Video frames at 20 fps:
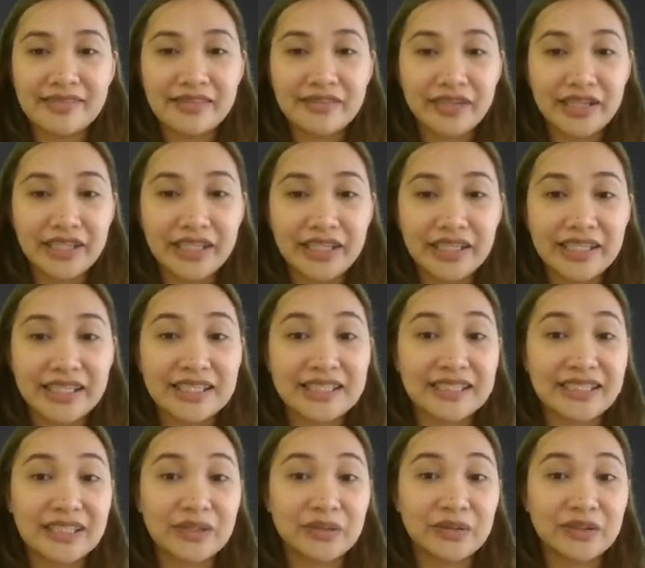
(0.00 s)
3 is
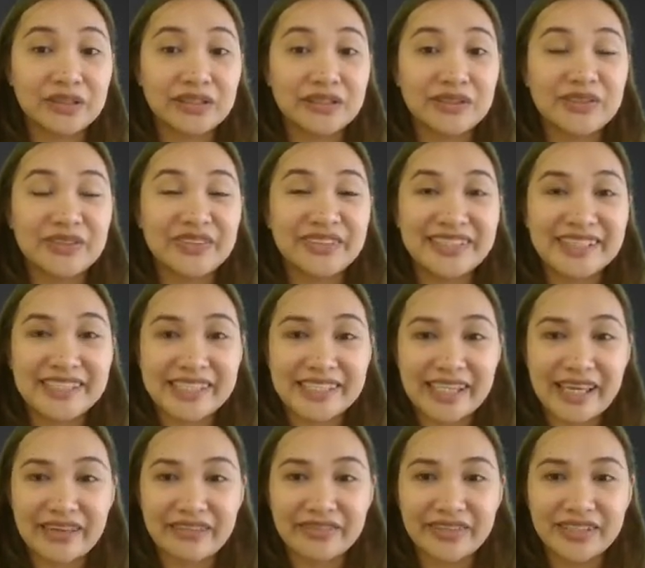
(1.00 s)
equal to
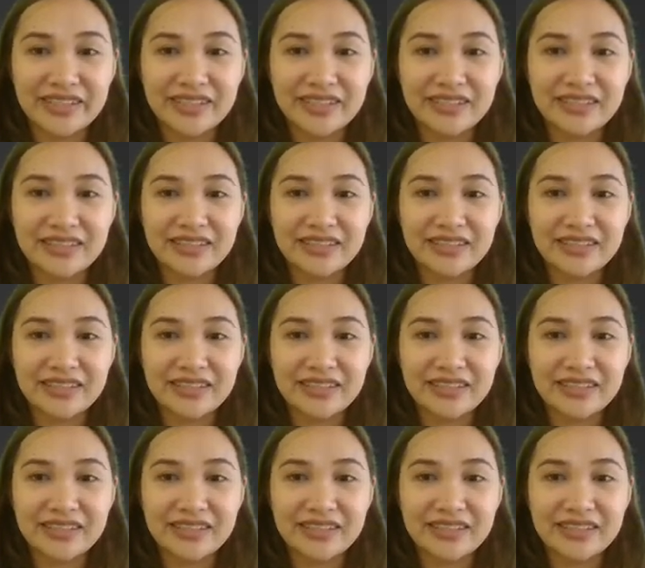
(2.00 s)
7